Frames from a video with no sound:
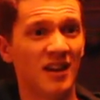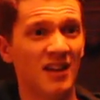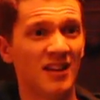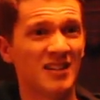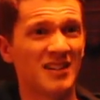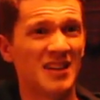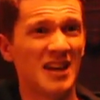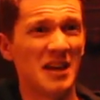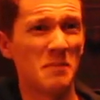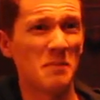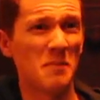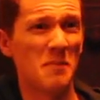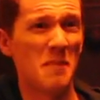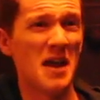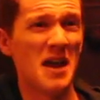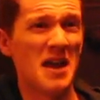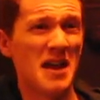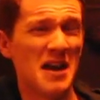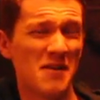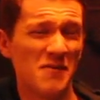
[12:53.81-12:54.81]
And I
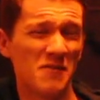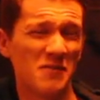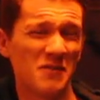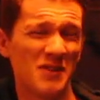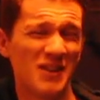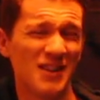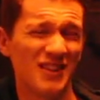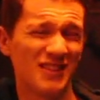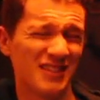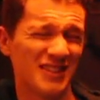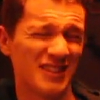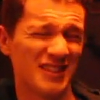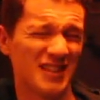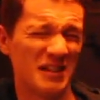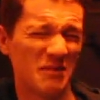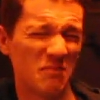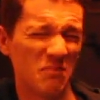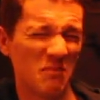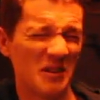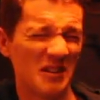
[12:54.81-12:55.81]
may have kissed
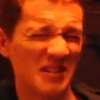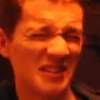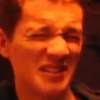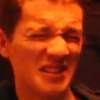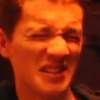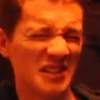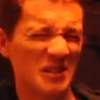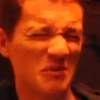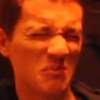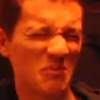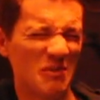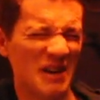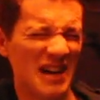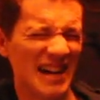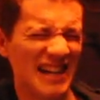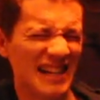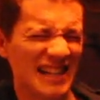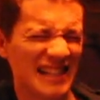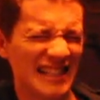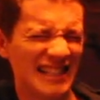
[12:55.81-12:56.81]
that person
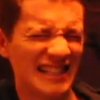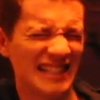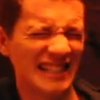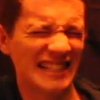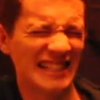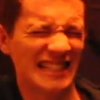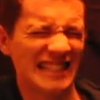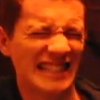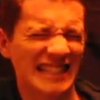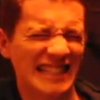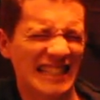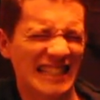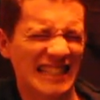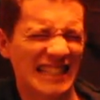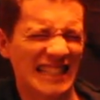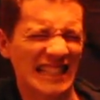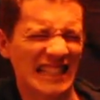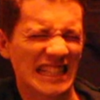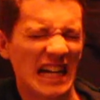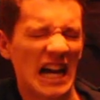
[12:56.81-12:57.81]
back.
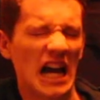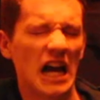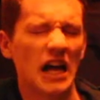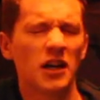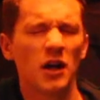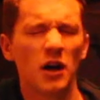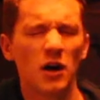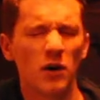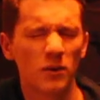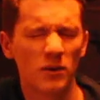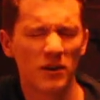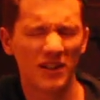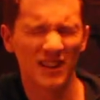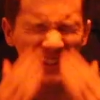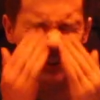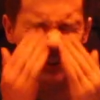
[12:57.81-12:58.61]
I know,